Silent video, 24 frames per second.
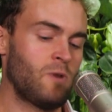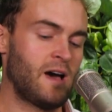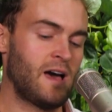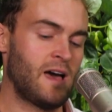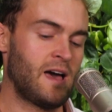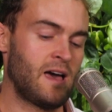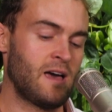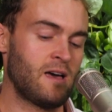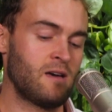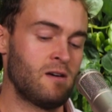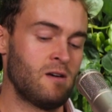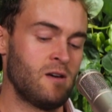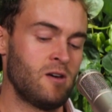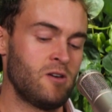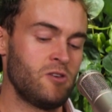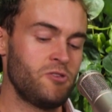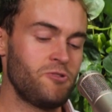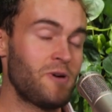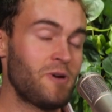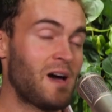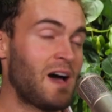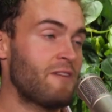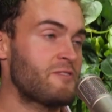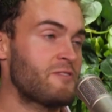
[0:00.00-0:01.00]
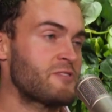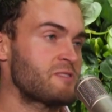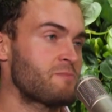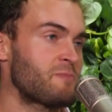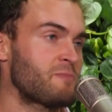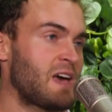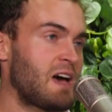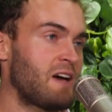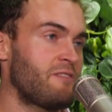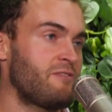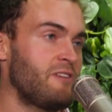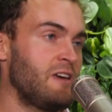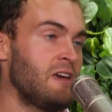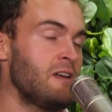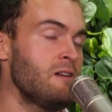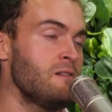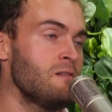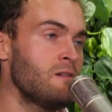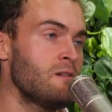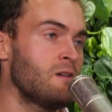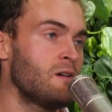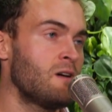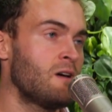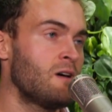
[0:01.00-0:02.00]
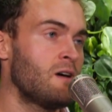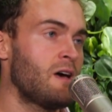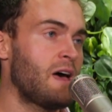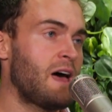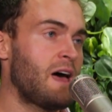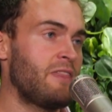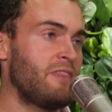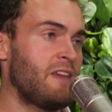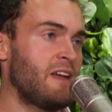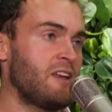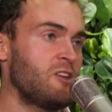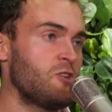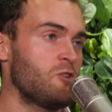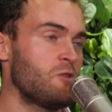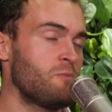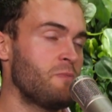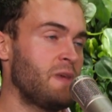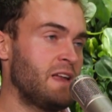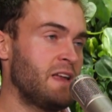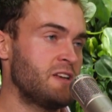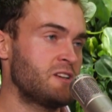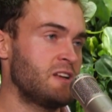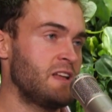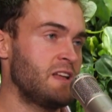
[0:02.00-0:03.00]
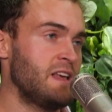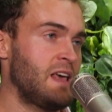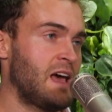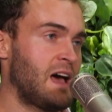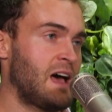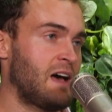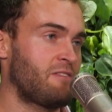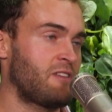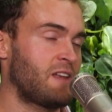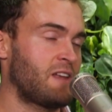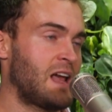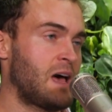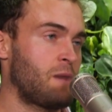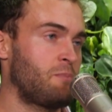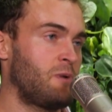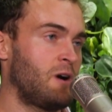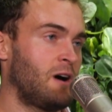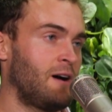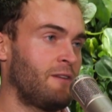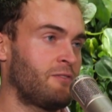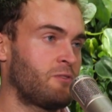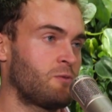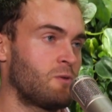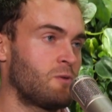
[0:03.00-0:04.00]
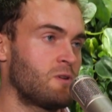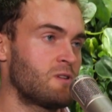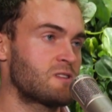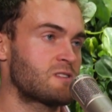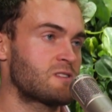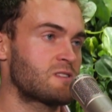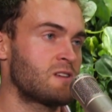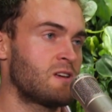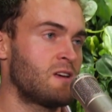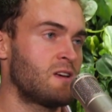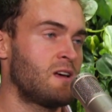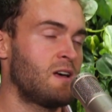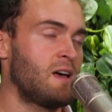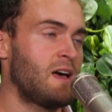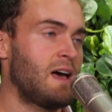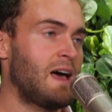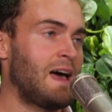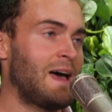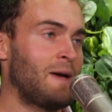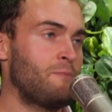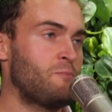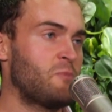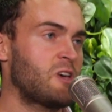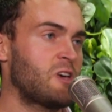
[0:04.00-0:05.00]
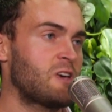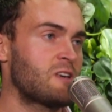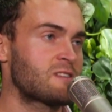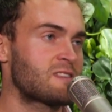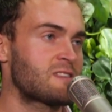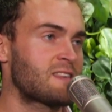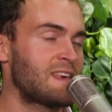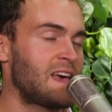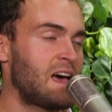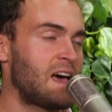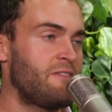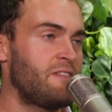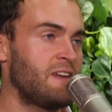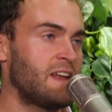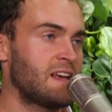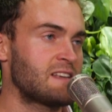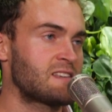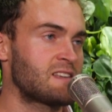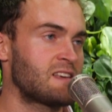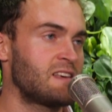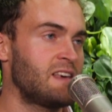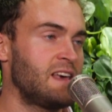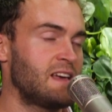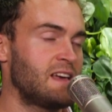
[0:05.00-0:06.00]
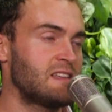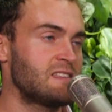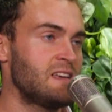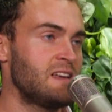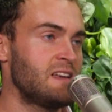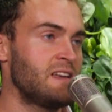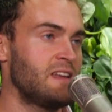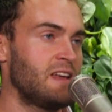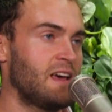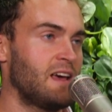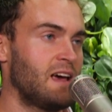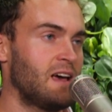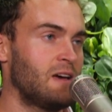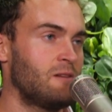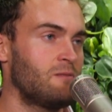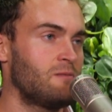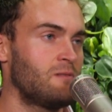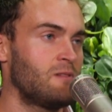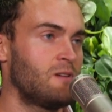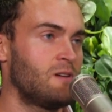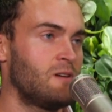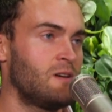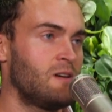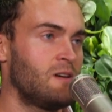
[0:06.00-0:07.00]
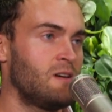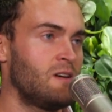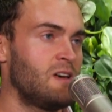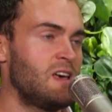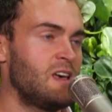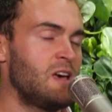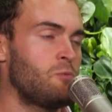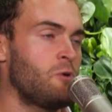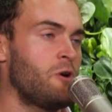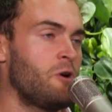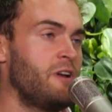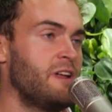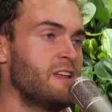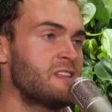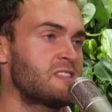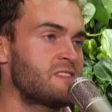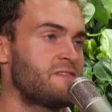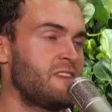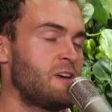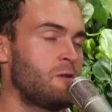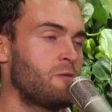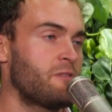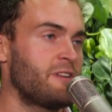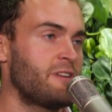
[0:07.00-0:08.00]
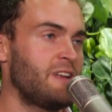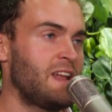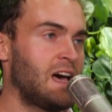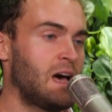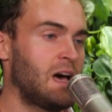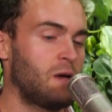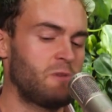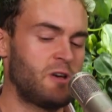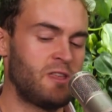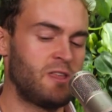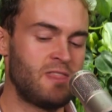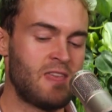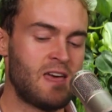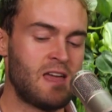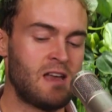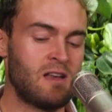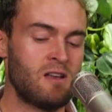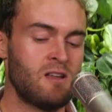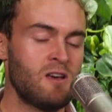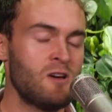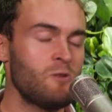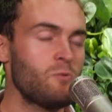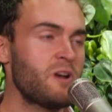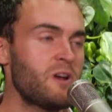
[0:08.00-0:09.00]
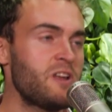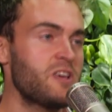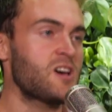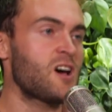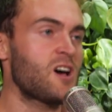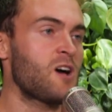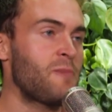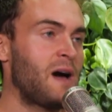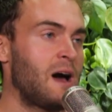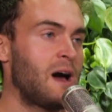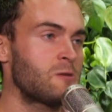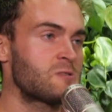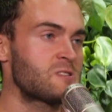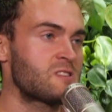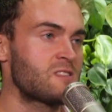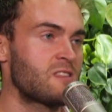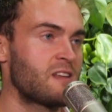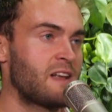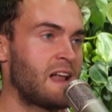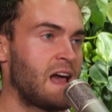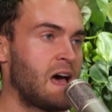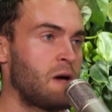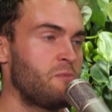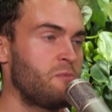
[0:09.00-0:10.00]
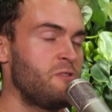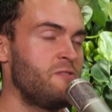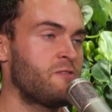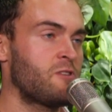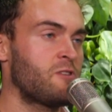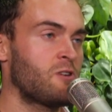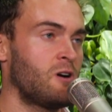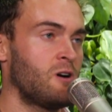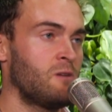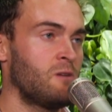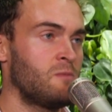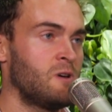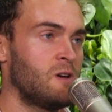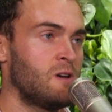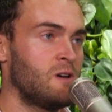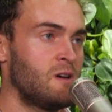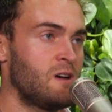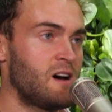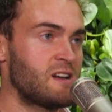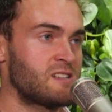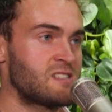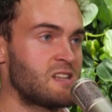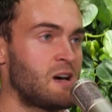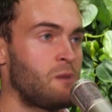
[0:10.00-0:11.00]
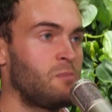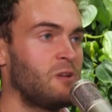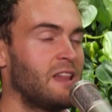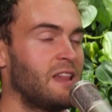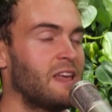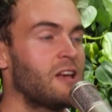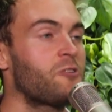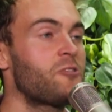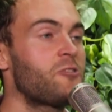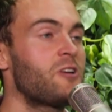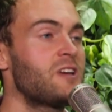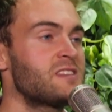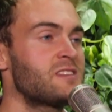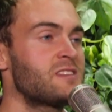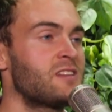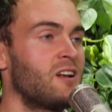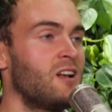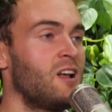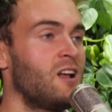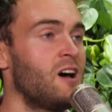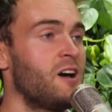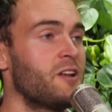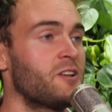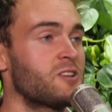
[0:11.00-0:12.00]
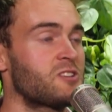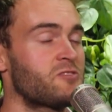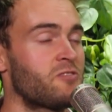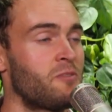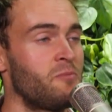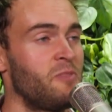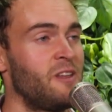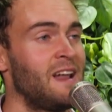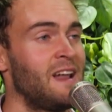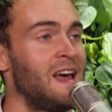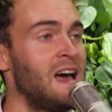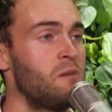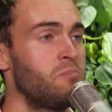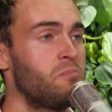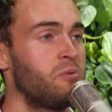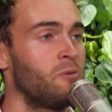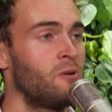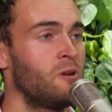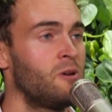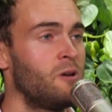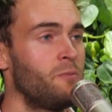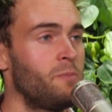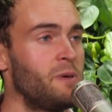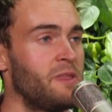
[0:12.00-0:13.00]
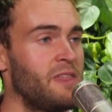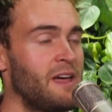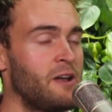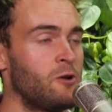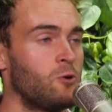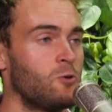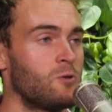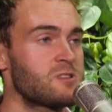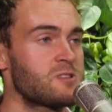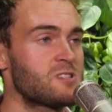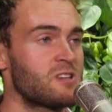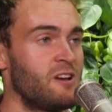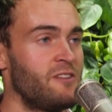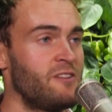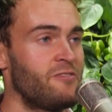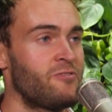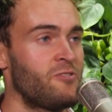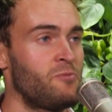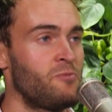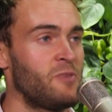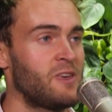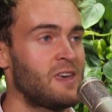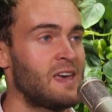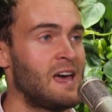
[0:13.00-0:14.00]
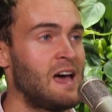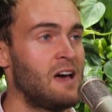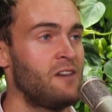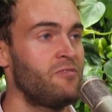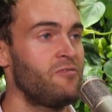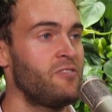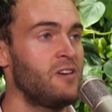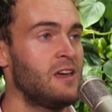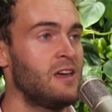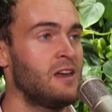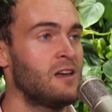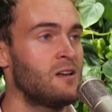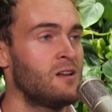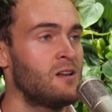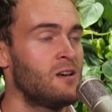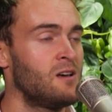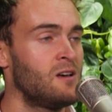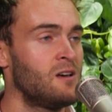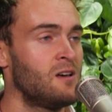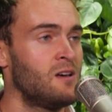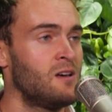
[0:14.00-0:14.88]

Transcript: Where you have some caffeine and then you immediately have the nap afterwards. And because the caffeine hasn't kicked in yet, it won't interfere with the nap. And then when you come out of the nap, you've got a double increase in alertness from the nap, but then also from the caffeine